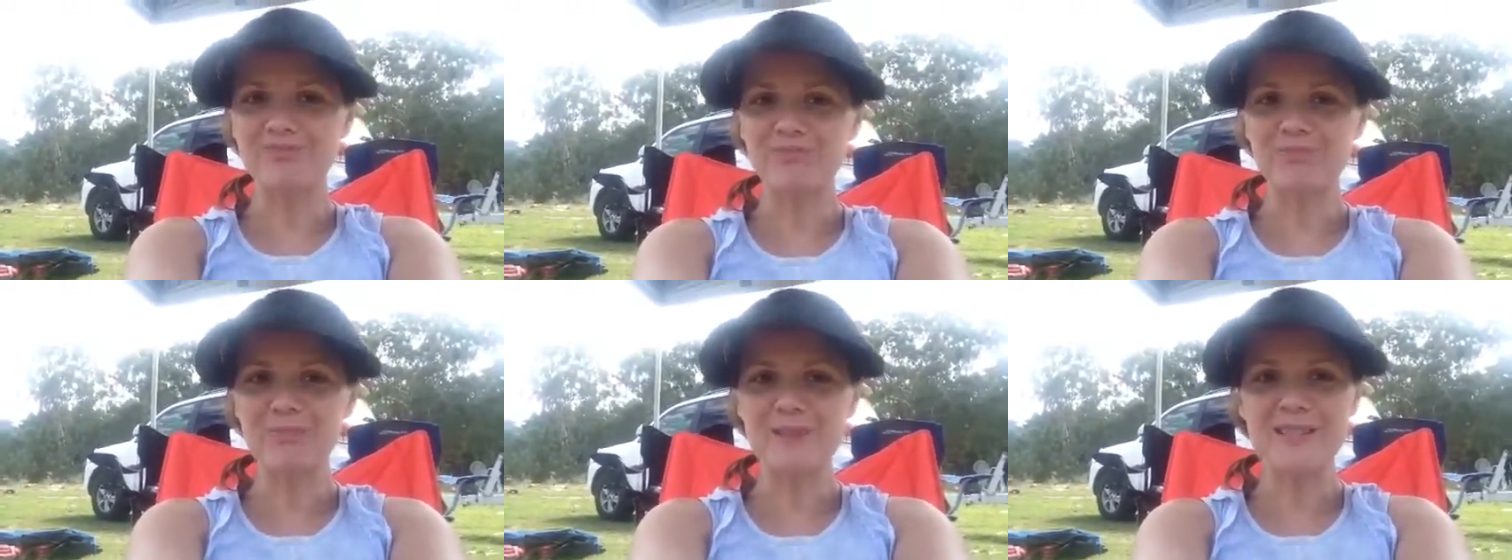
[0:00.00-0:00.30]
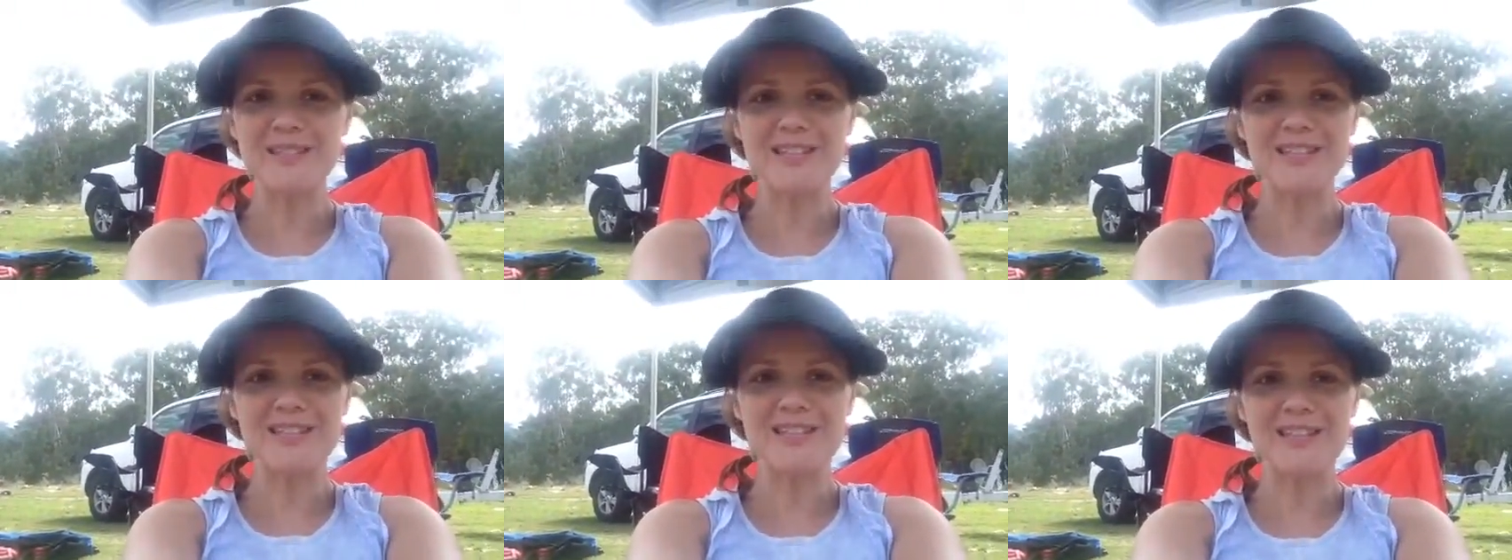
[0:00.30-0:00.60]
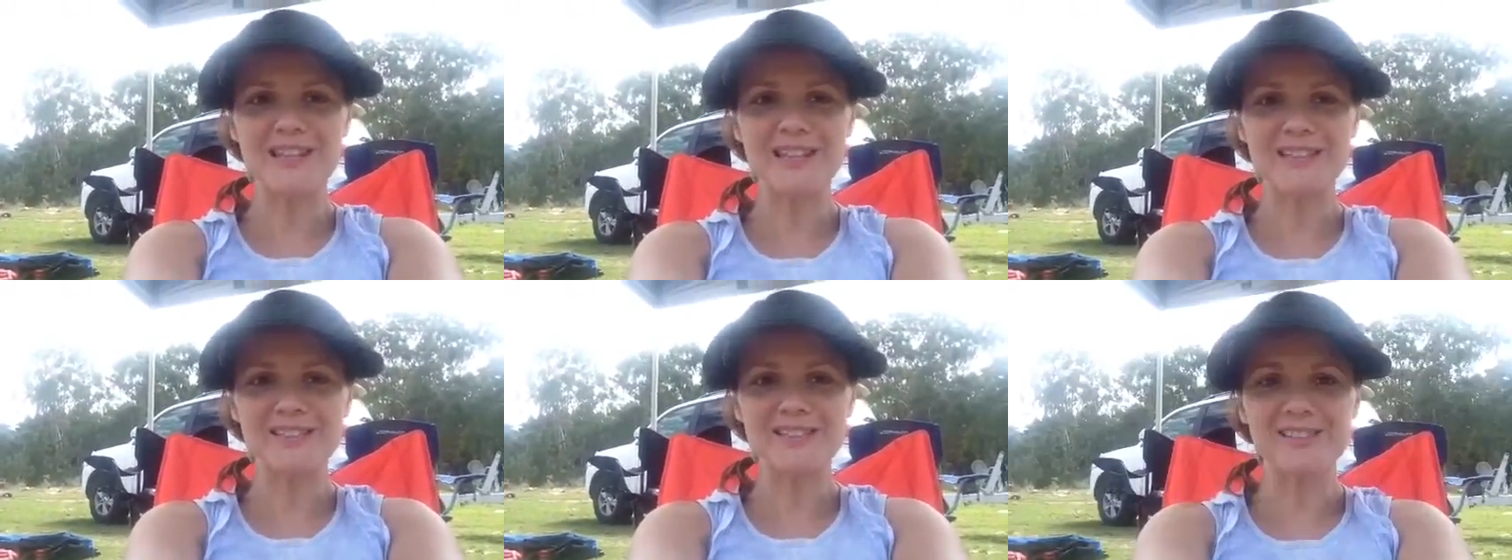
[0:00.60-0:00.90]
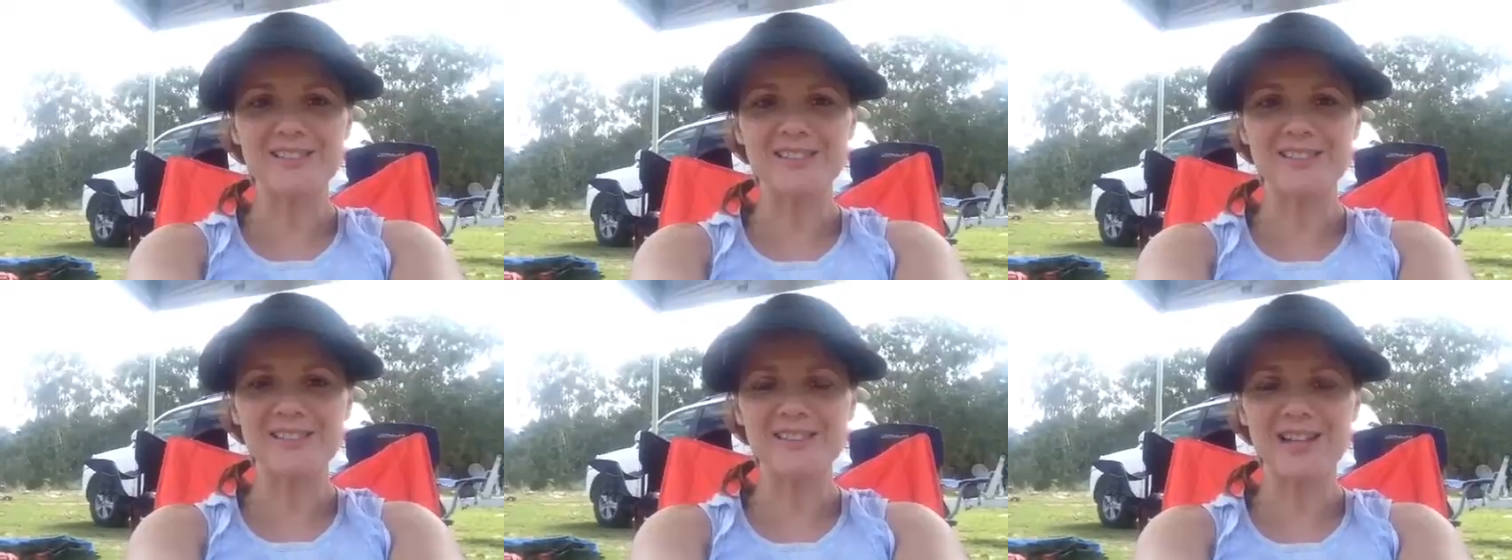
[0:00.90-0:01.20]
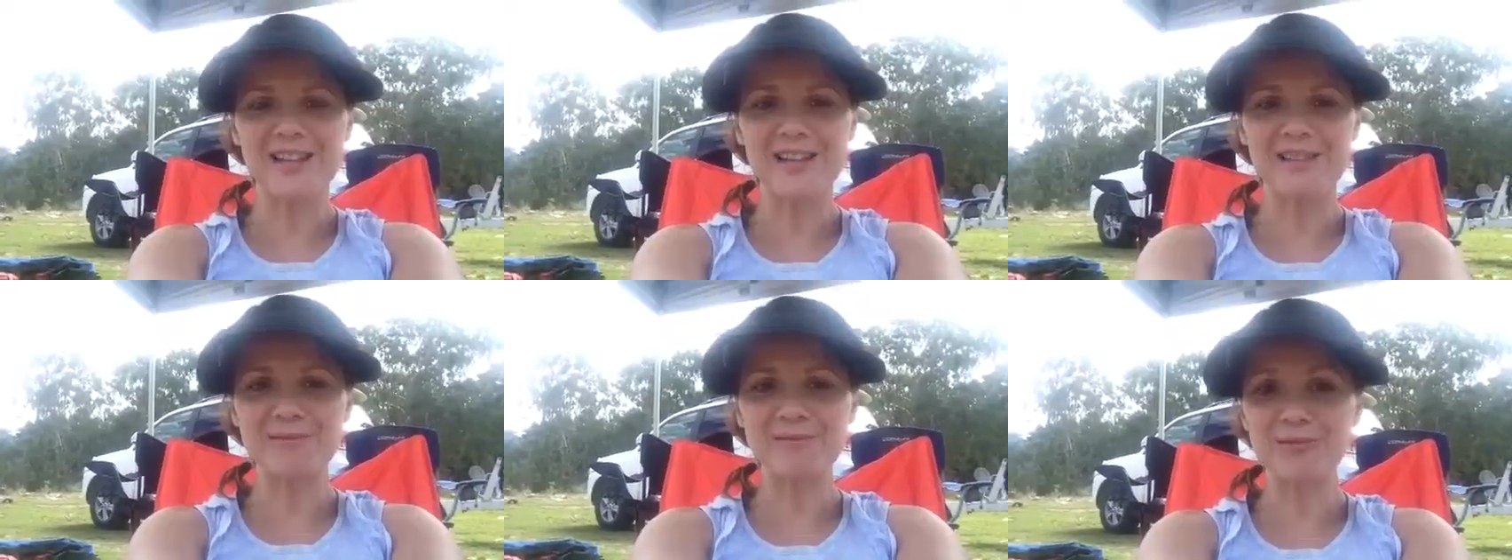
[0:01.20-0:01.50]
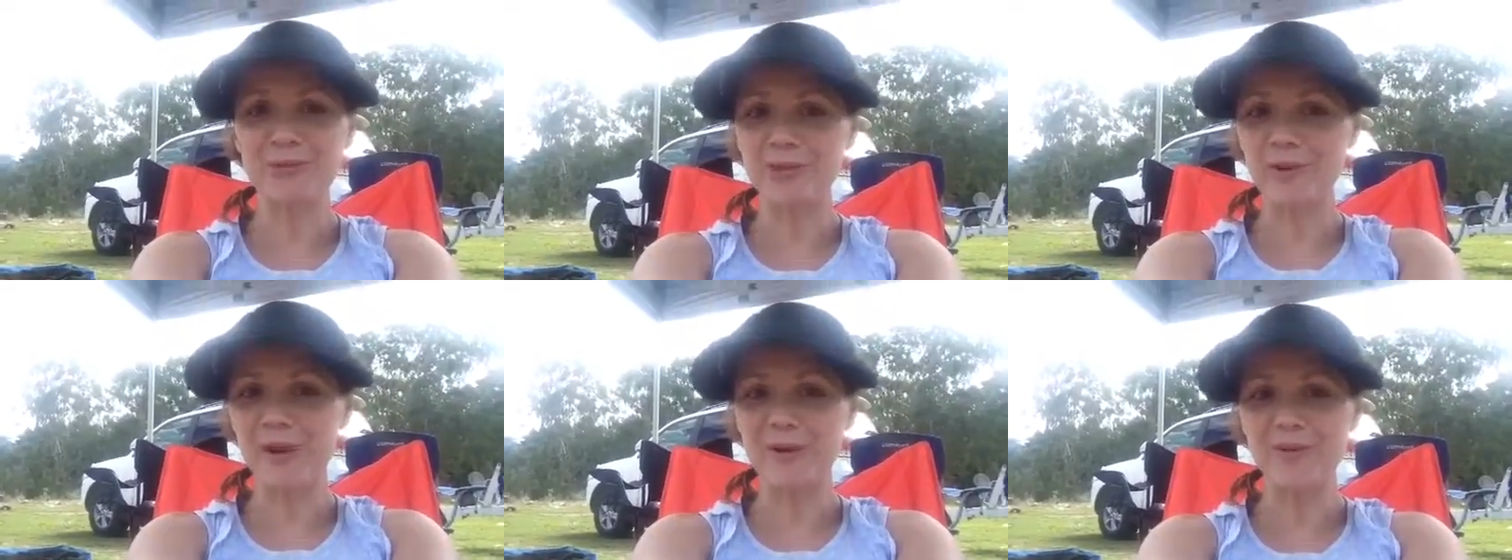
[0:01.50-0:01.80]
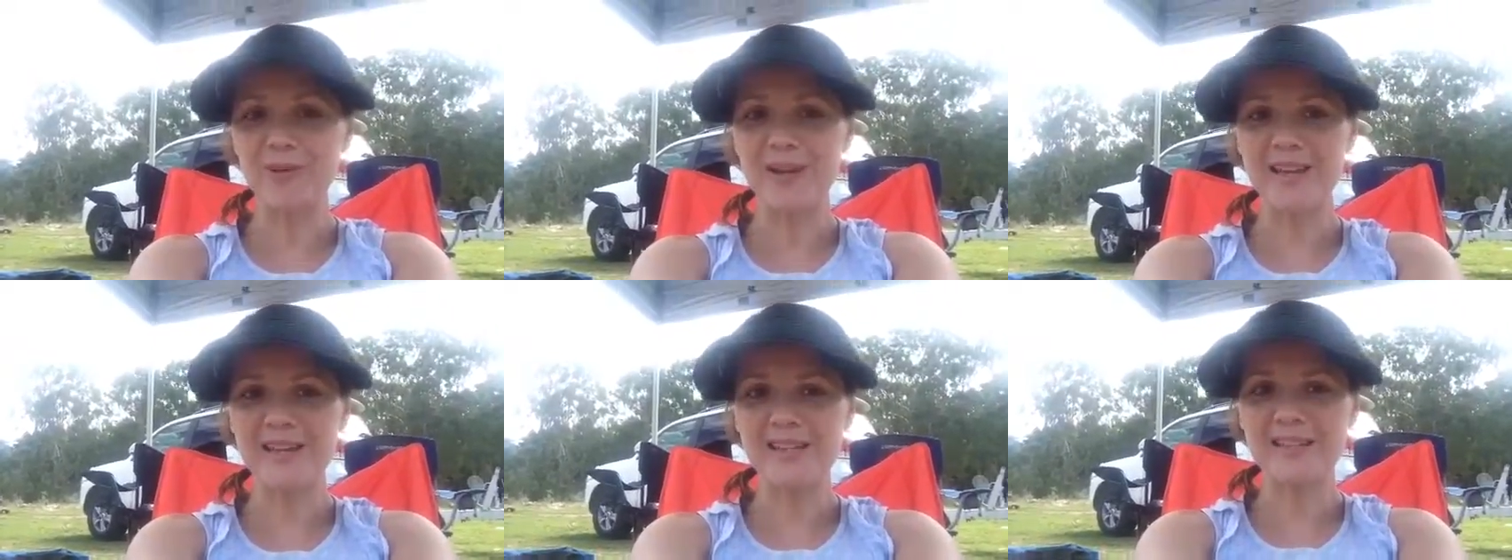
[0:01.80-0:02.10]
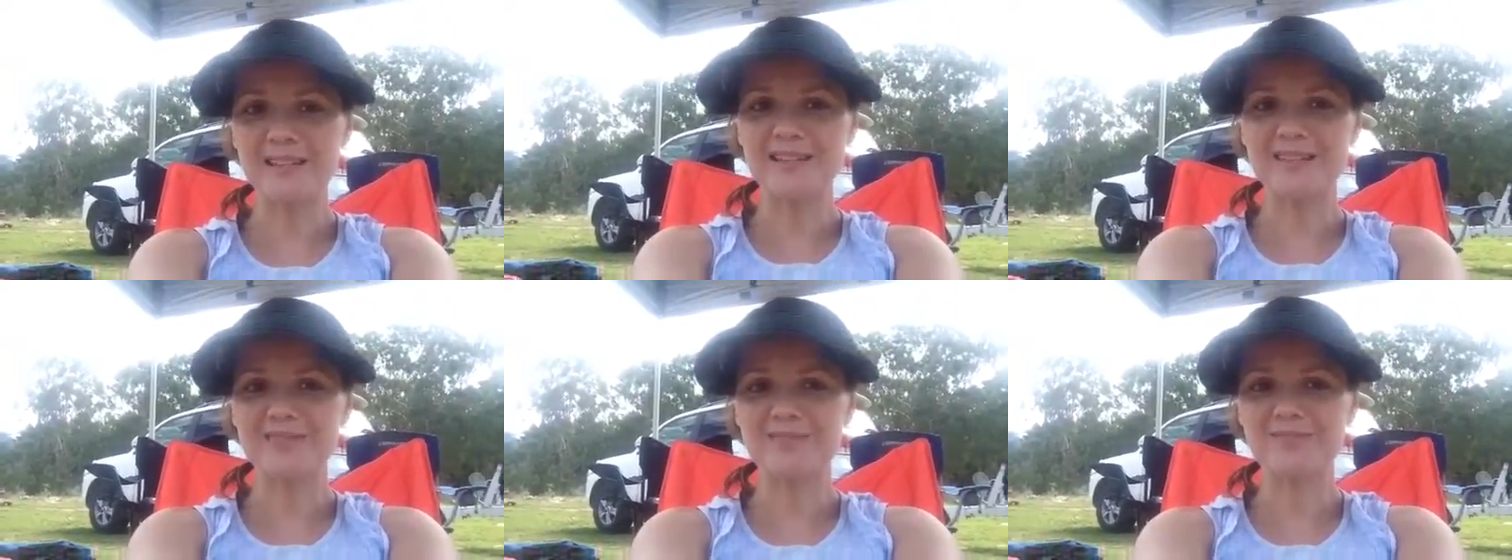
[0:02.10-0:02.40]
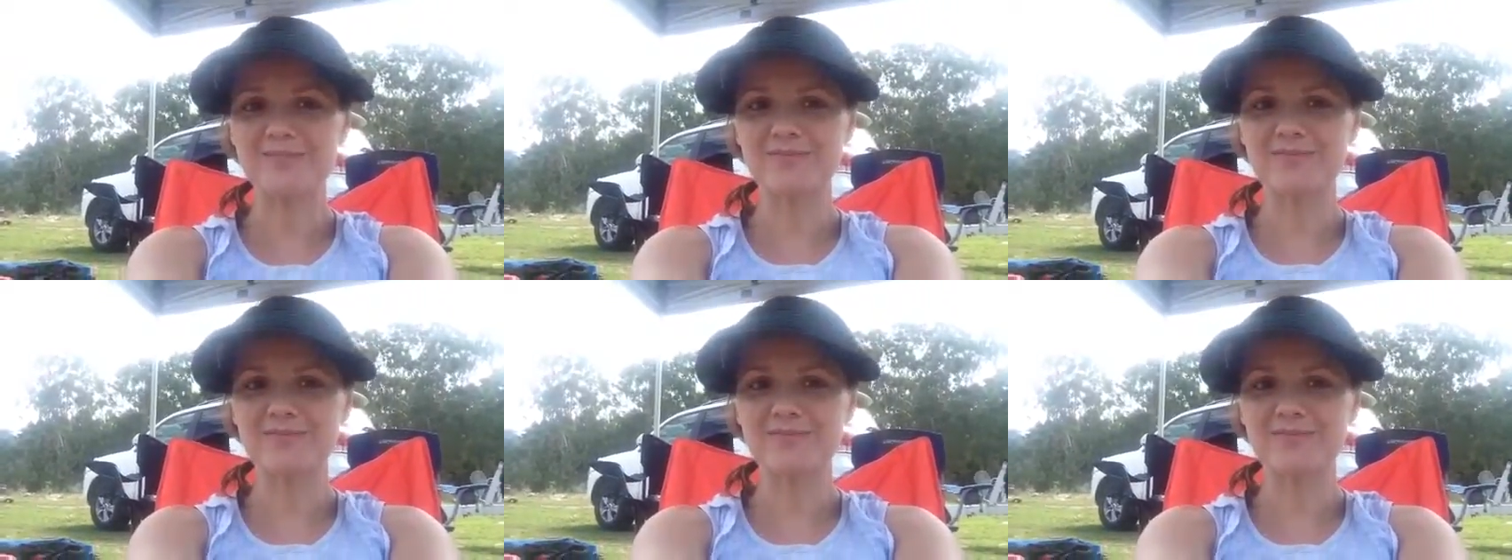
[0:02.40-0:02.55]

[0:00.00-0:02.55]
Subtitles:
busy and great week.